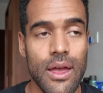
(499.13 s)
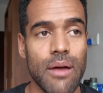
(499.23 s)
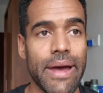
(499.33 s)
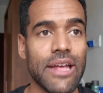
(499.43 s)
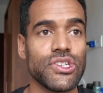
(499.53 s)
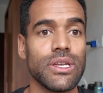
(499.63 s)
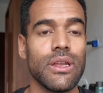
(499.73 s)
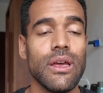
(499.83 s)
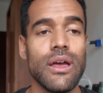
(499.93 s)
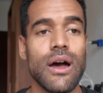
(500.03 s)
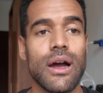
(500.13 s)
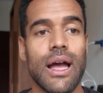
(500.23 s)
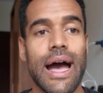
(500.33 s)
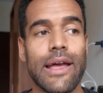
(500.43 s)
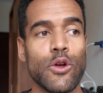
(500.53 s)
Imagine a
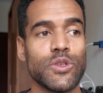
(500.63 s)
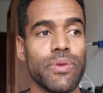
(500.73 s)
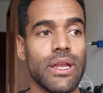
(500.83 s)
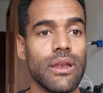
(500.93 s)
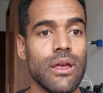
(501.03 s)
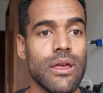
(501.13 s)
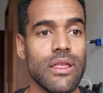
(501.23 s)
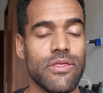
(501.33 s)
guy who's been